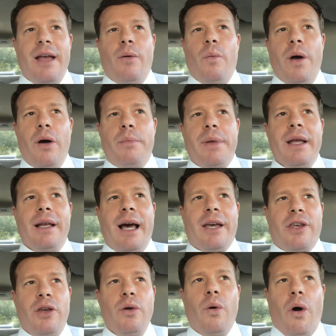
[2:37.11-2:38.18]
It will be
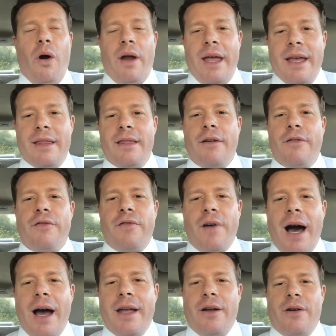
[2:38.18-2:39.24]
like you are in the
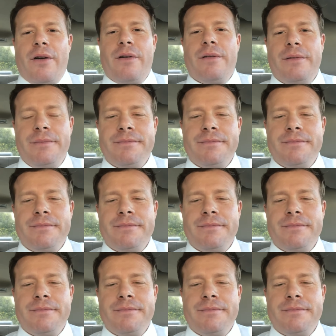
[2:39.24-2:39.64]
fire.